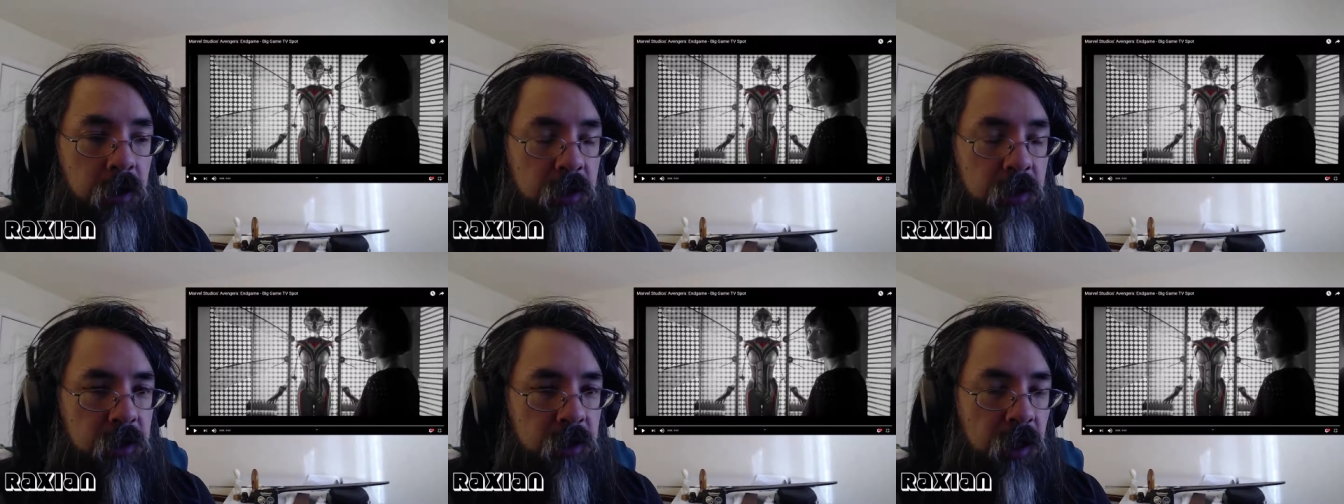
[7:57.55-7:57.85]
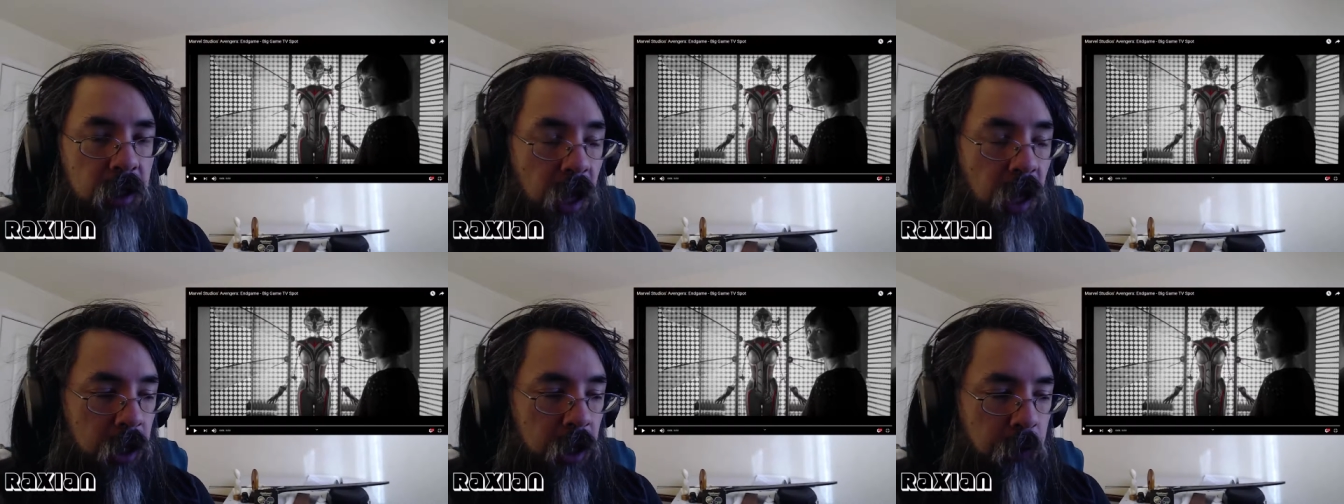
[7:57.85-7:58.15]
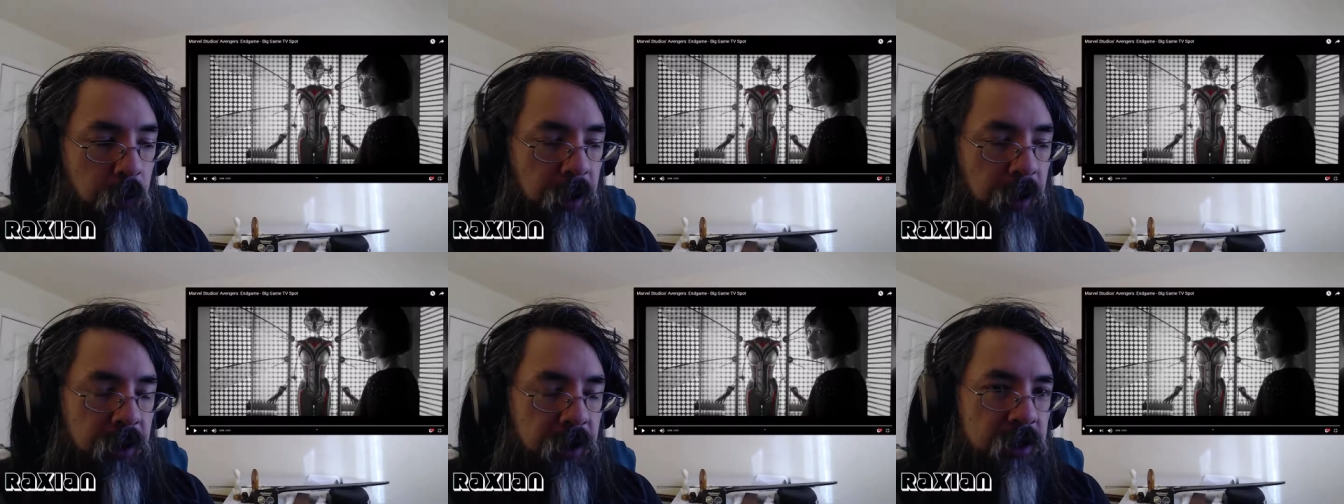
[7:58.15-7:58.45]
There's a lot of
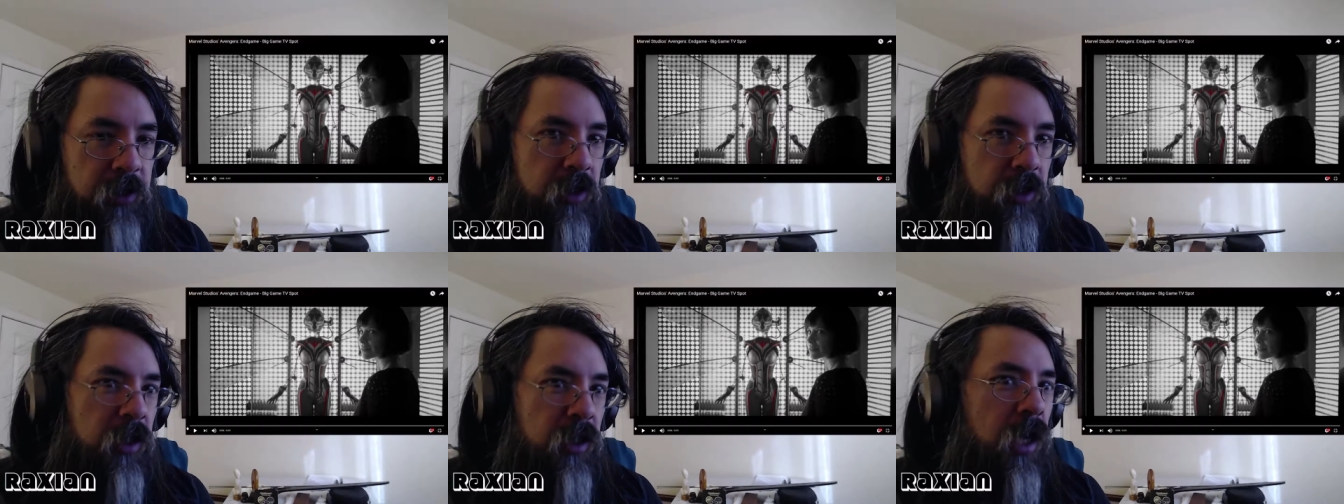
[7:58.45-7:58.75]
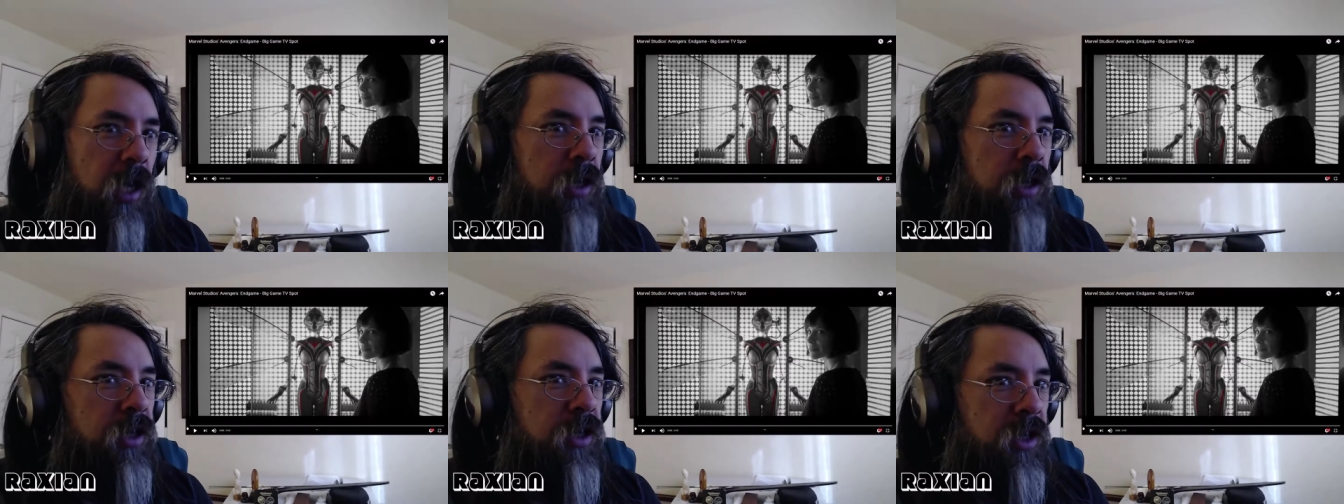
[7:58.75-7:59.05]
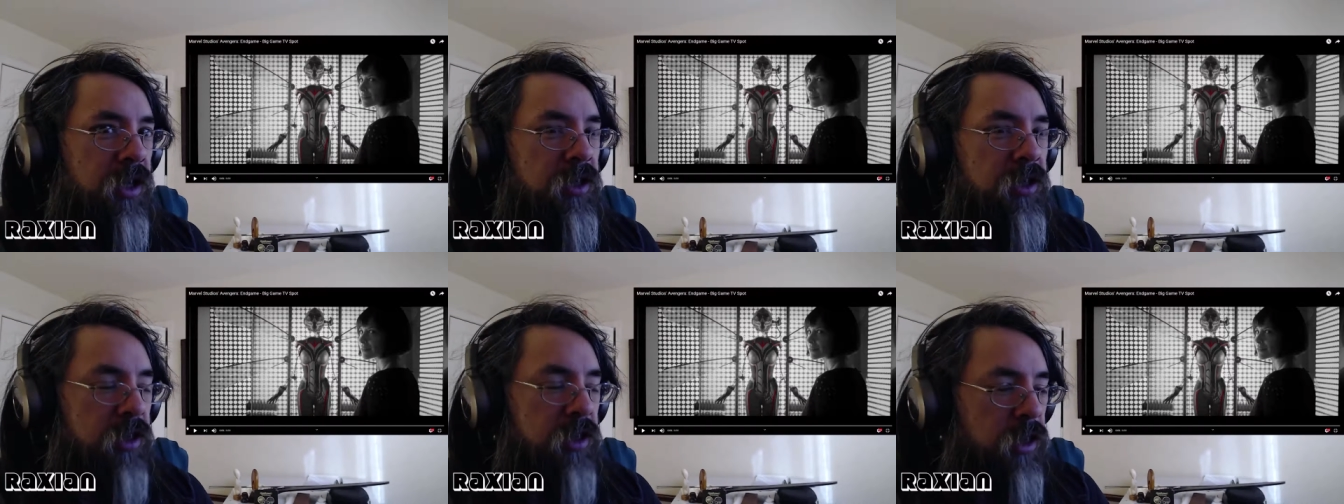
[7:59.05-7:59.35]
quick things and a lot of the
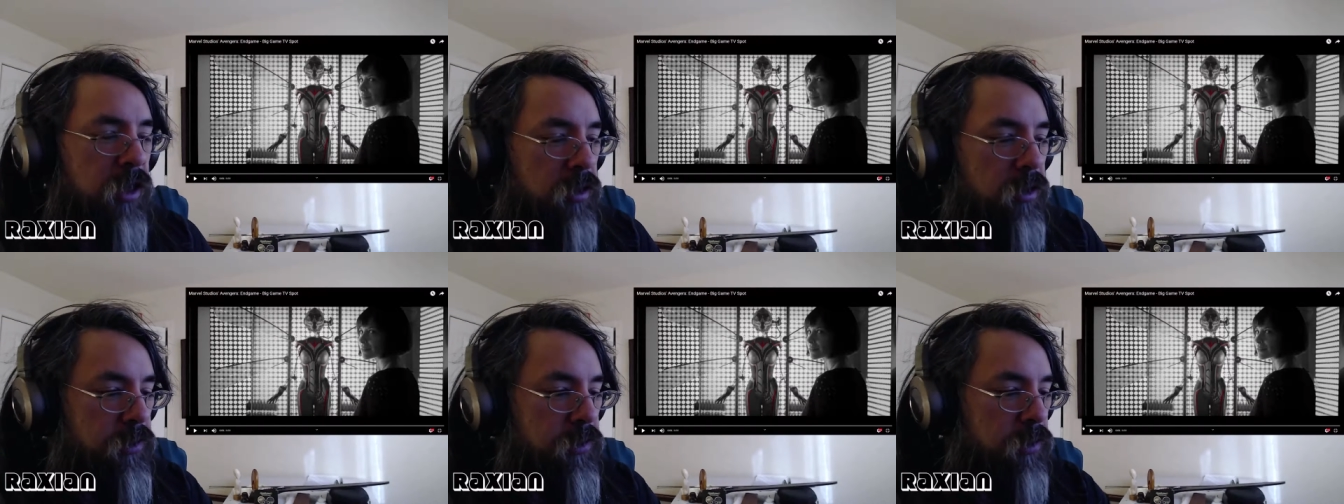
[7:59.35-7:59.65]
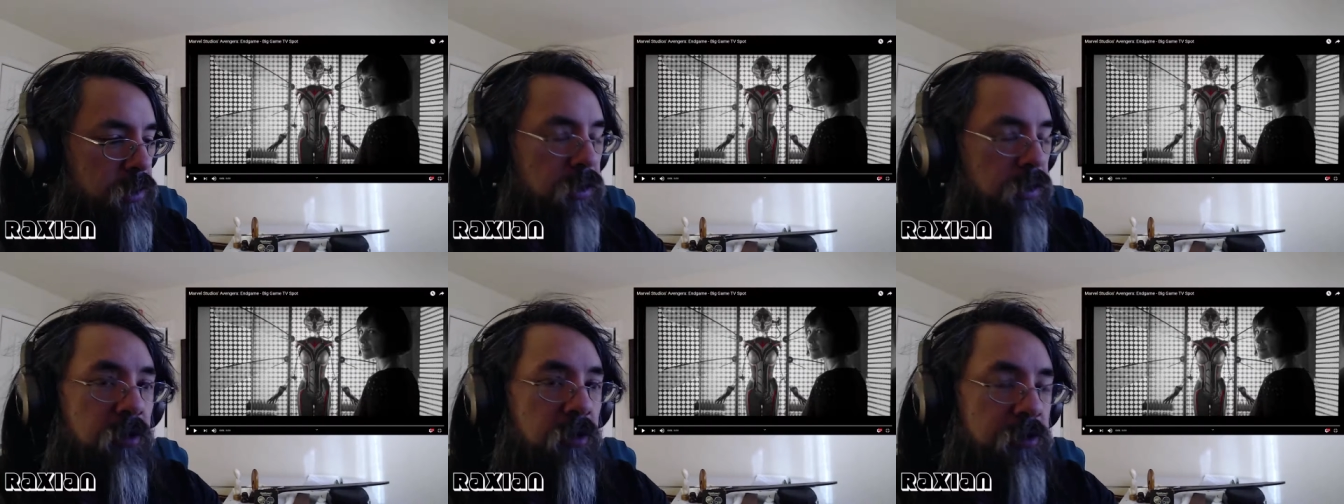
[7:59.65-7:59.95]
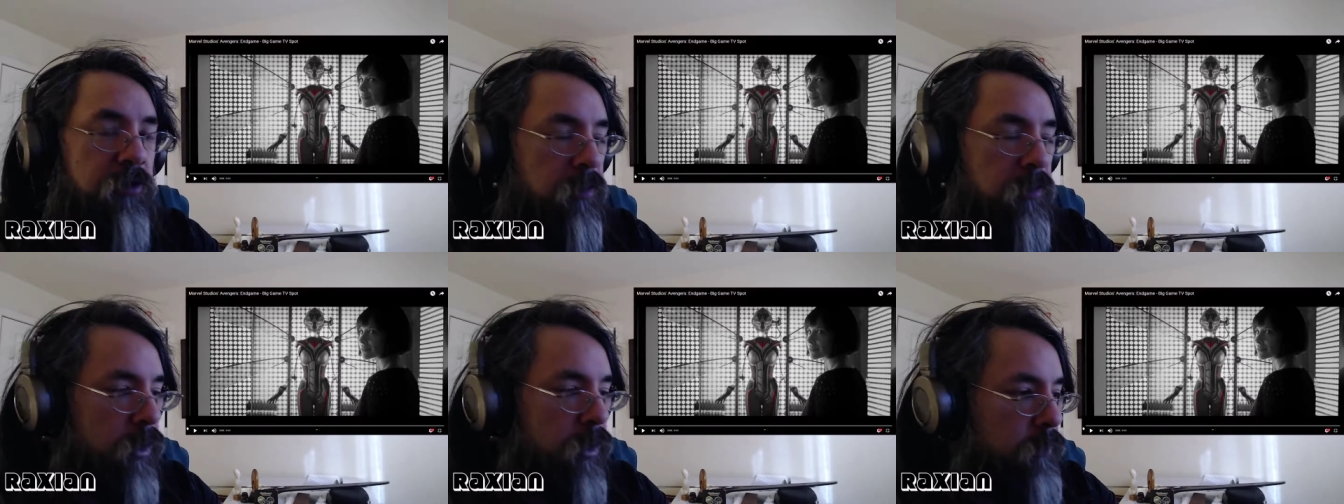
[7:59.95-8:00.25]
things I also
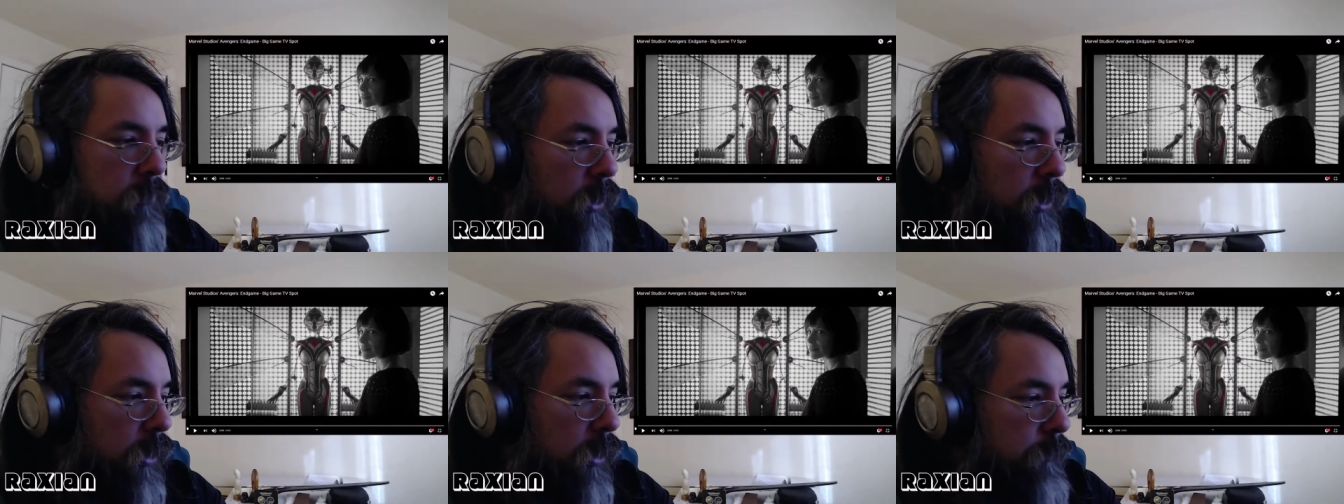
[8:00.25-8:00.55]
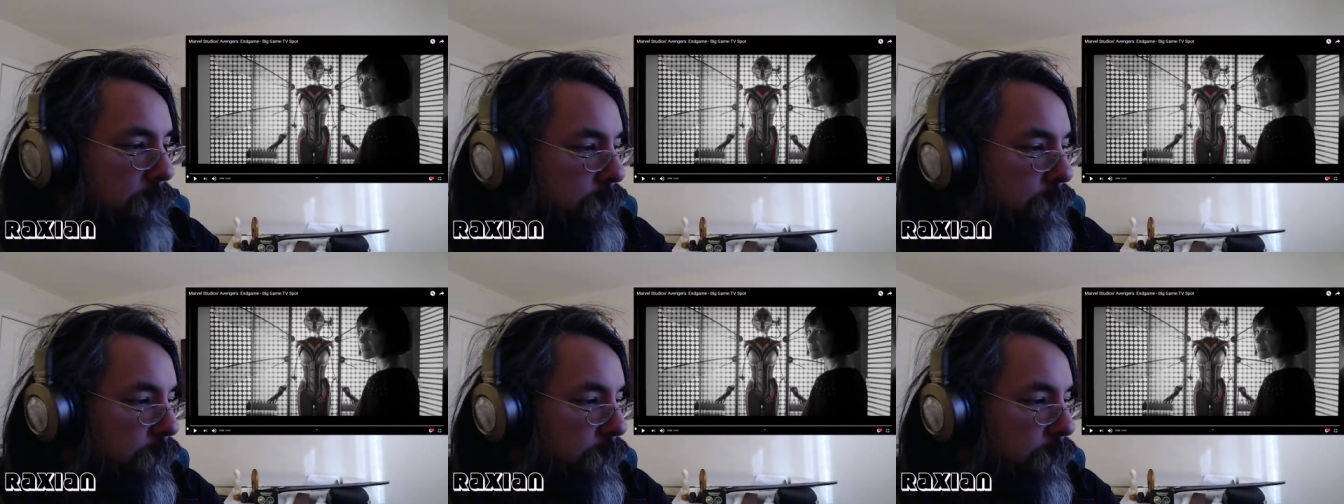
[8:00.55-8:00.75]
noticed right away.